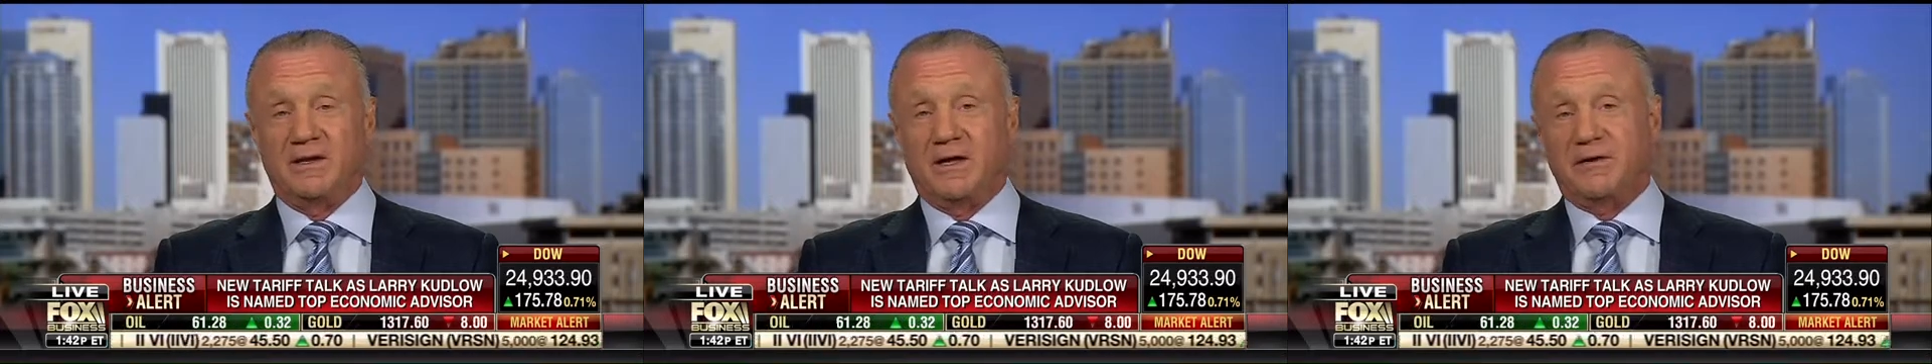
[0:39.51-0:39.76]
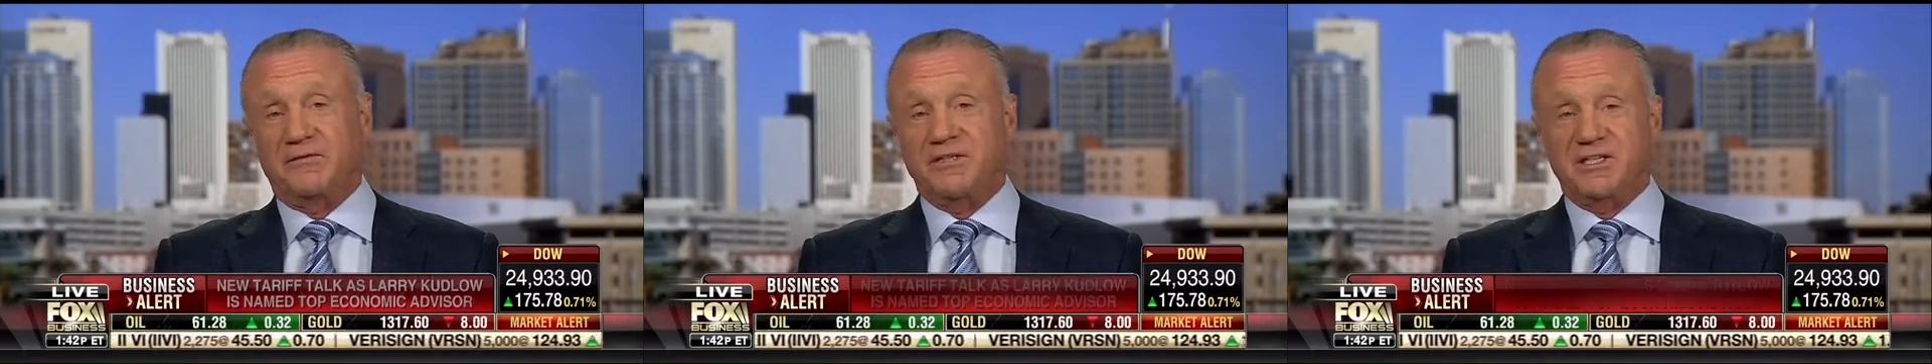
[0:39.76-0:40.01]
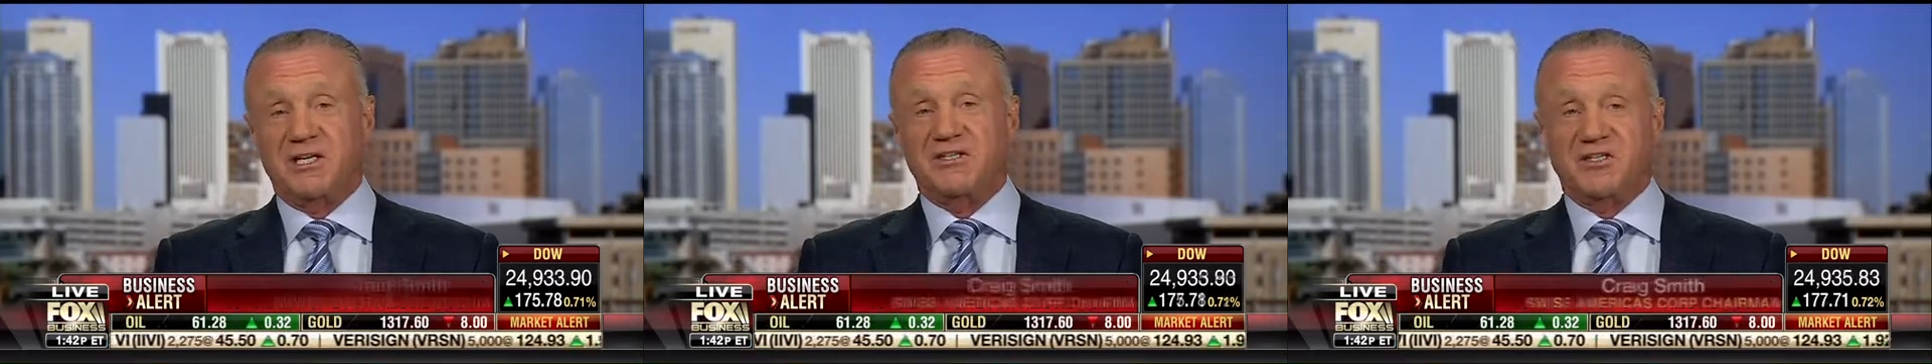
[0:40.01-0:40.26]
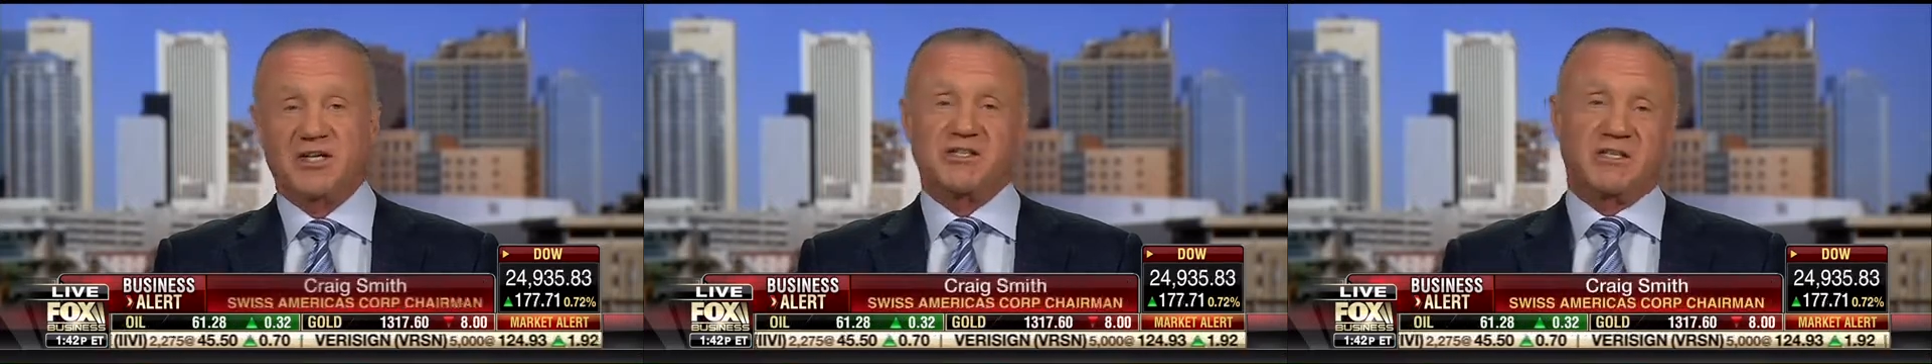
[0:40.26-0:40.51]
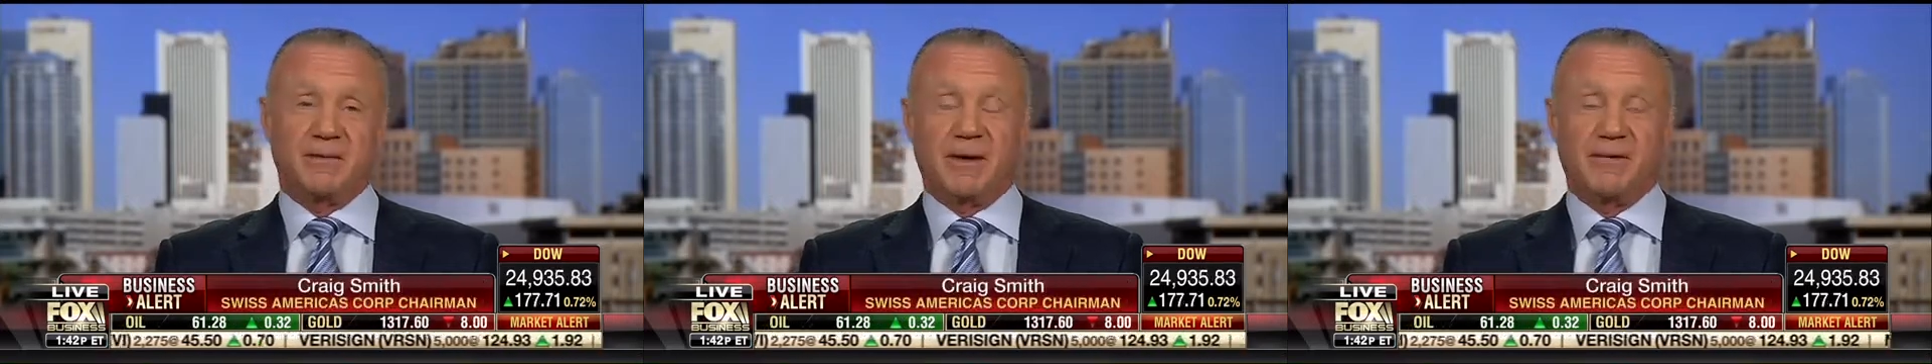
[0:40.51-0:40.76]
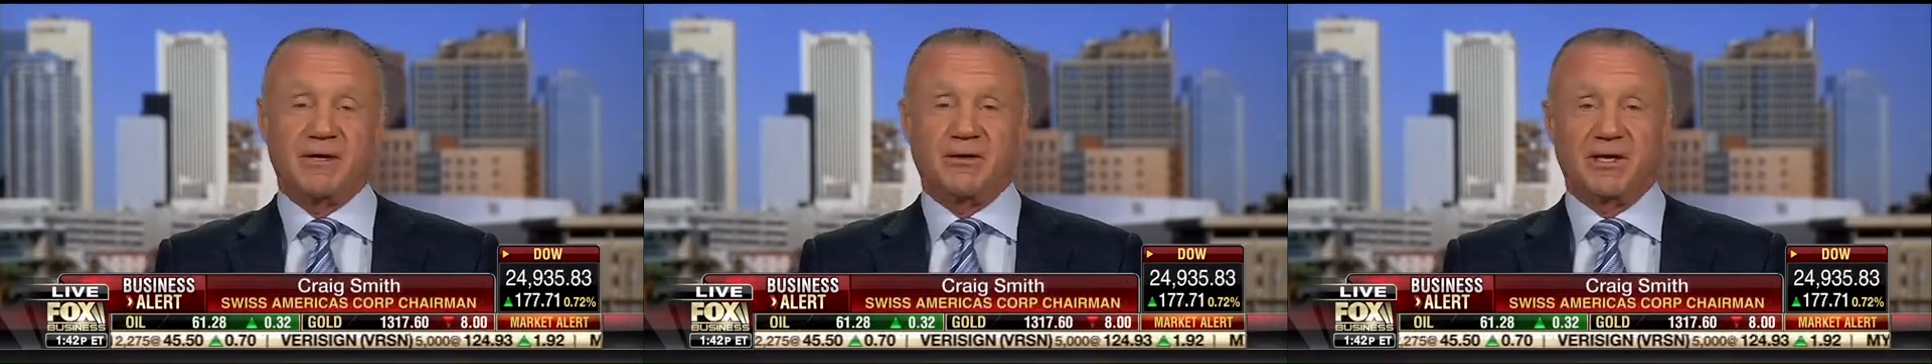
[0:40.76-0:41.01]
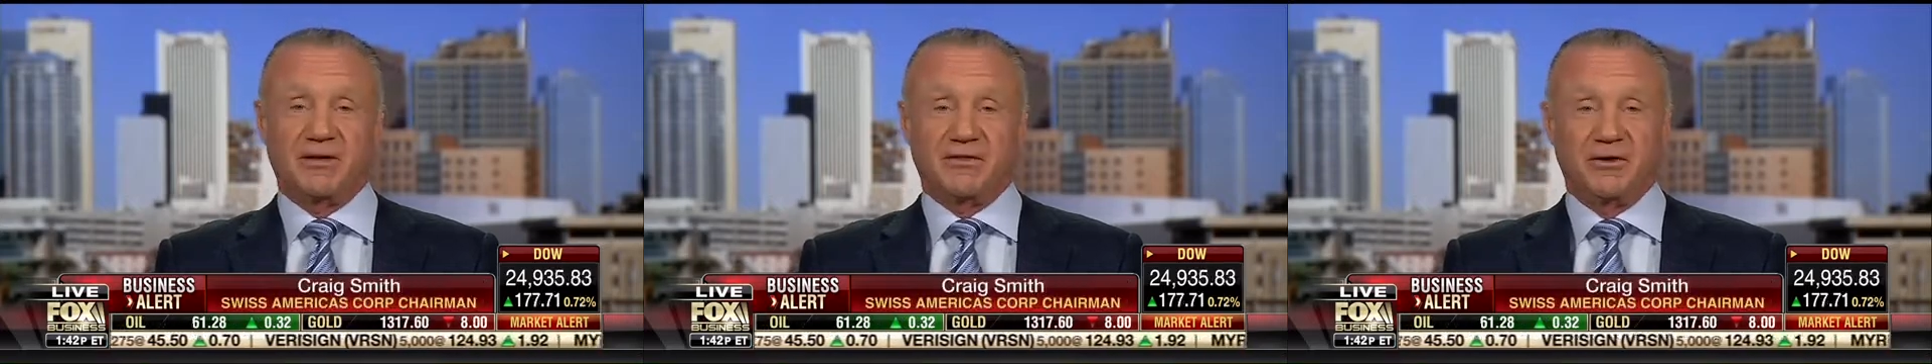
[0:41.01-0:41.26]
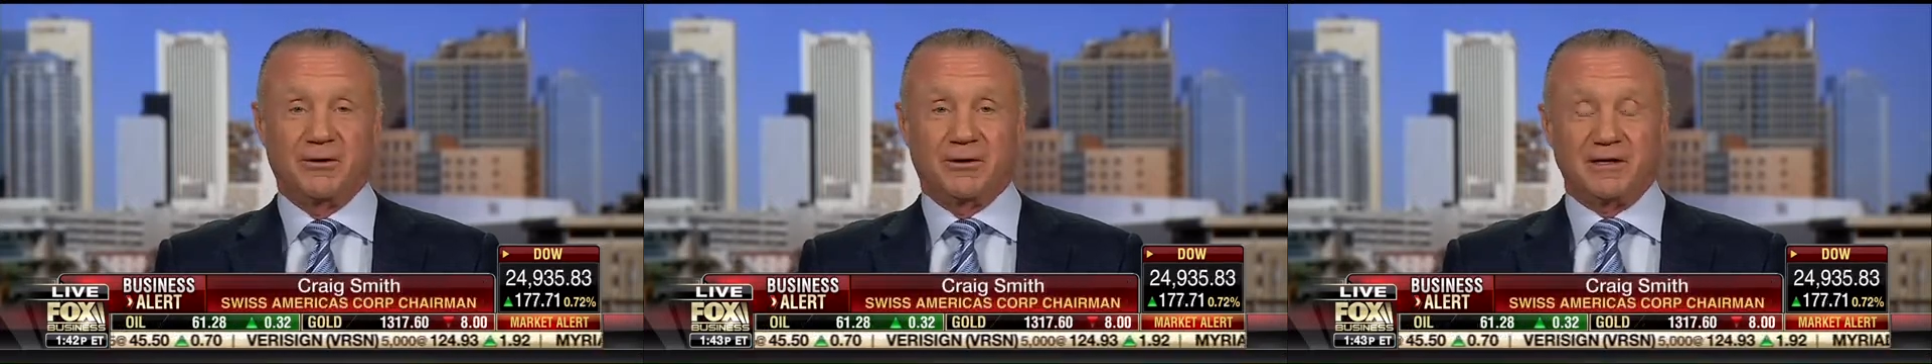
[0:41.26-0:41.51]
that if he says 60, maybe he'll get
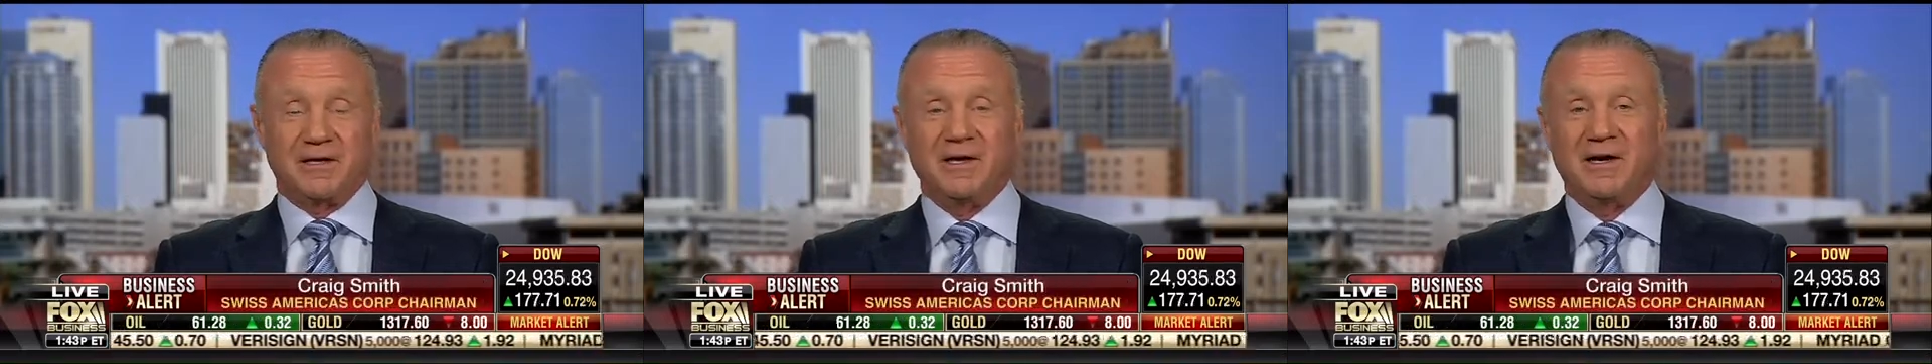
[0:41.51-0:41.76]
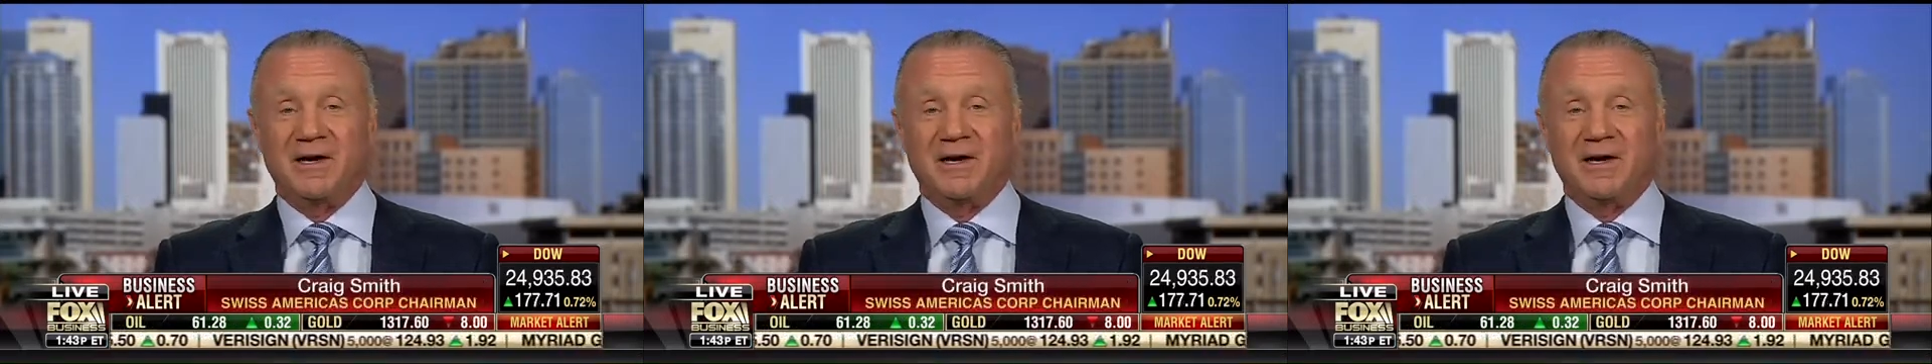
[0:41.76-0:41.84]
30.